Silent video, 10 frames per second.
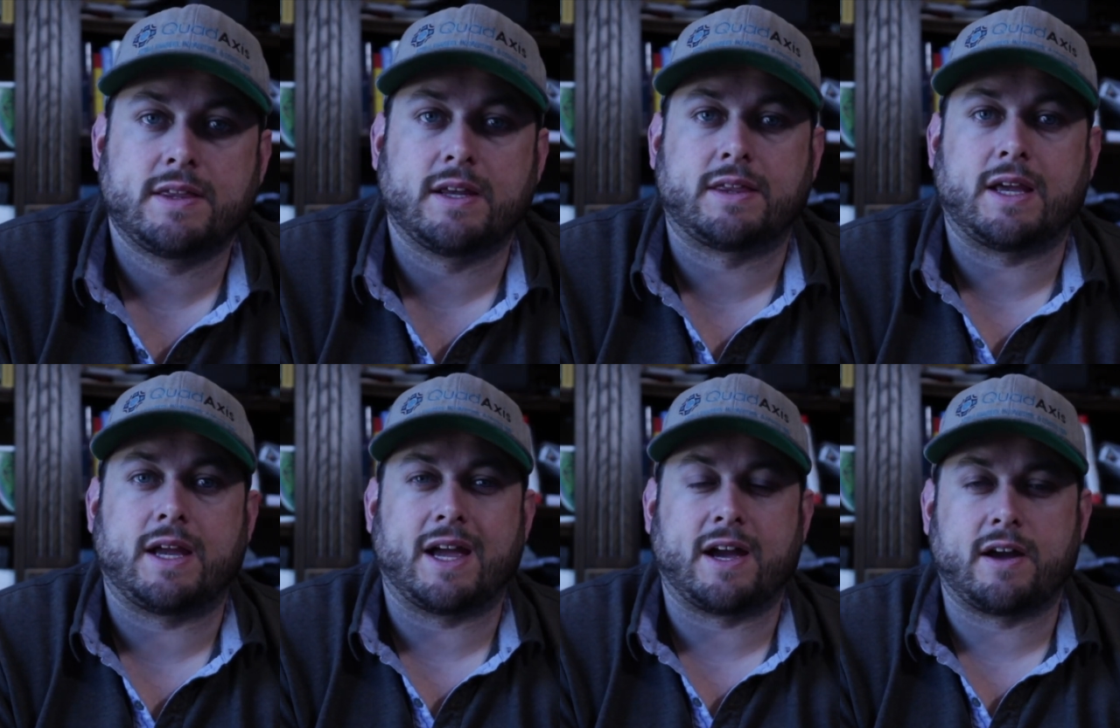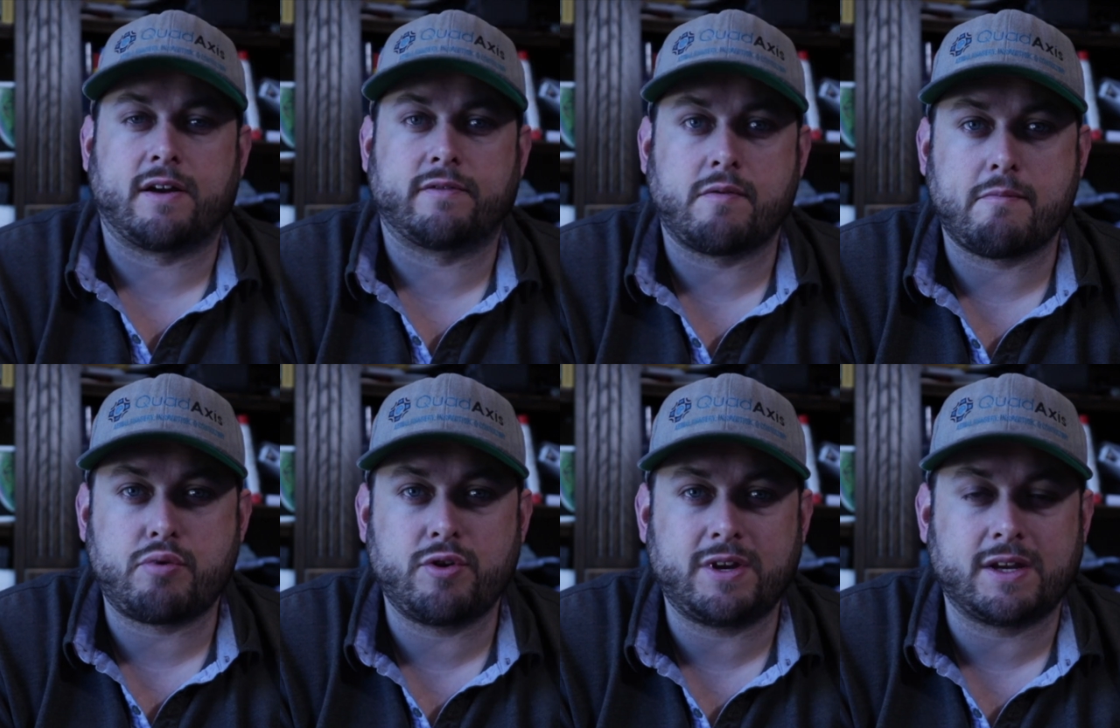that they have
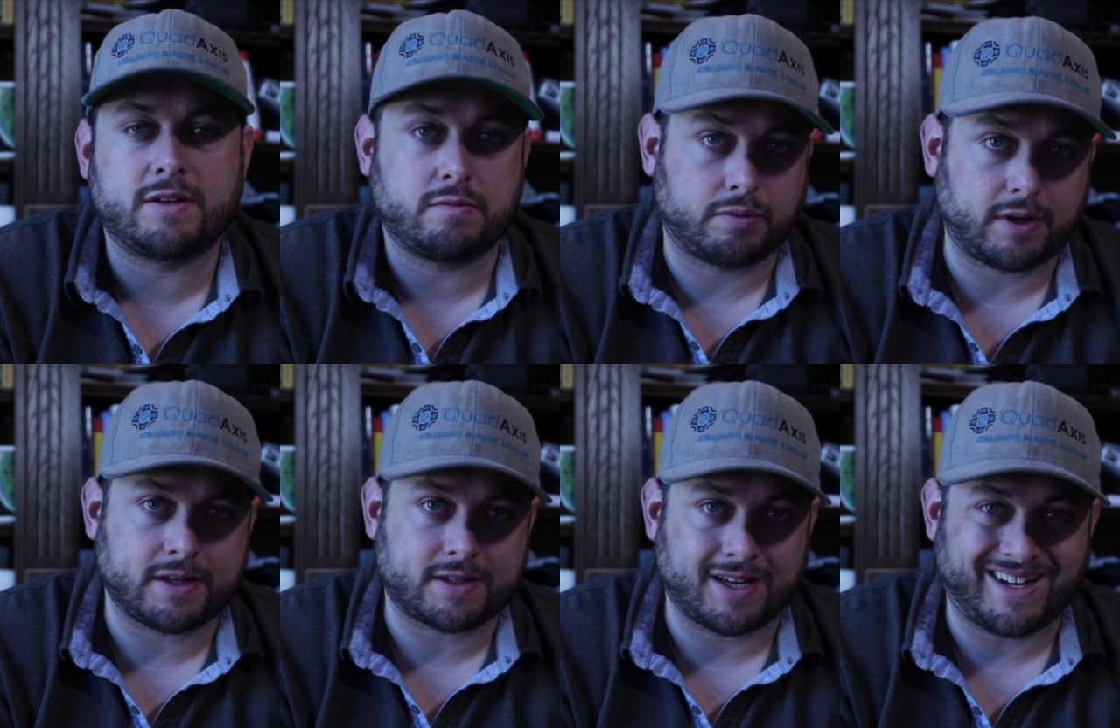put into place